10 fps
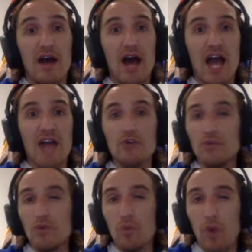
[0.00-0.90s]
I don't
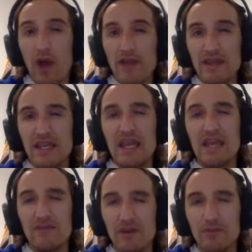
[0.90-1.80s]
know why they
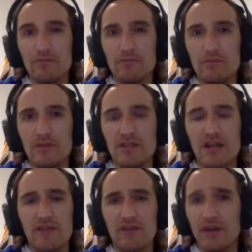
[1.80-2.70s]
gave him the
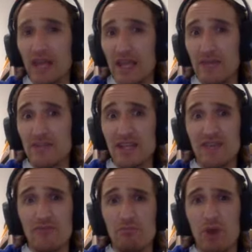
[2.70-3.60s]
tougher games. They
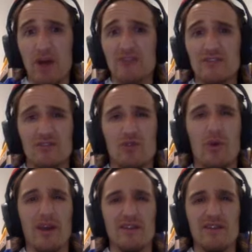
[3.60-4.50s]
gave him Boston
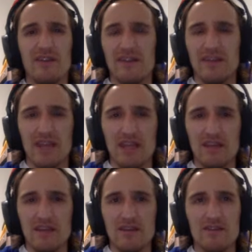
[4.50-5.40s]
twice out of the gate,
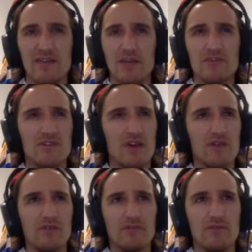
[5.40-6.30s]
and
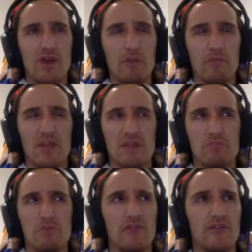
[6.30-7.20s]
Samsonov got like
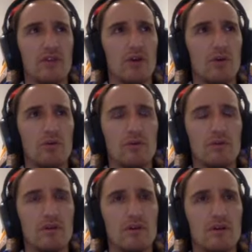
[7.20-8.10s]
Buffalo
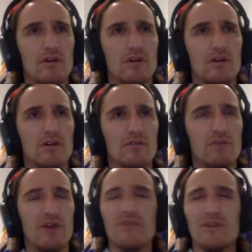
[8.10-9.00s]

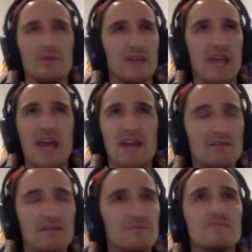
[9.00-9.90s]

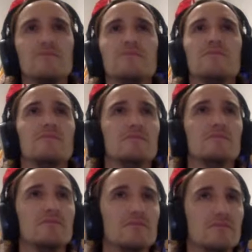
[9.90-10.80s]
again,
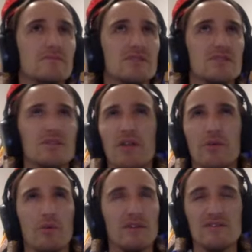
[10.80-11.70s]
and some
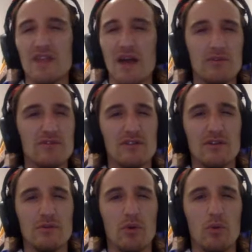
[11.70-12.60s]
other ones. So that was a
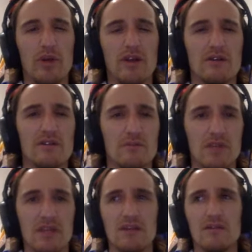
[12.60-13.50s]
little bit weird to
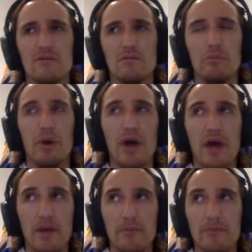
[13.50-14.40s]
me, but